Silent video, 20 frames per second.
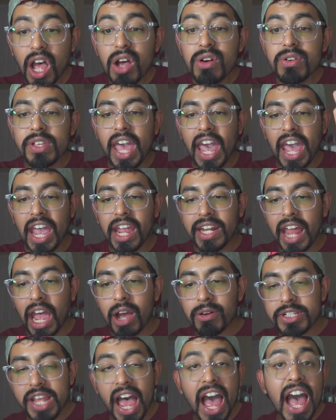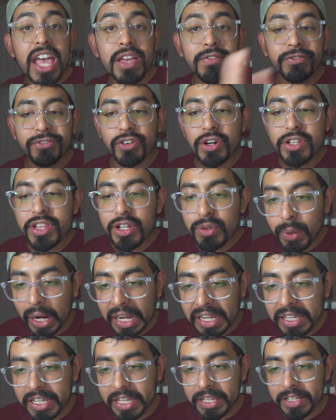Okay, now time for the
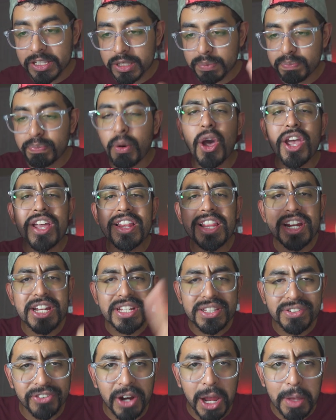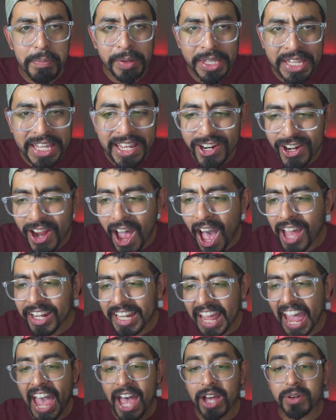ranking. Spoilers from here
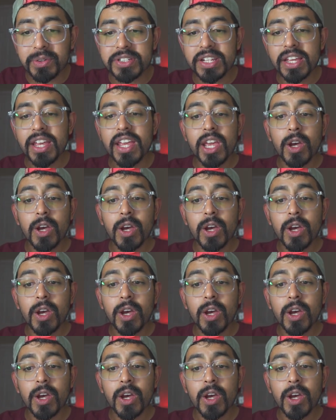on out.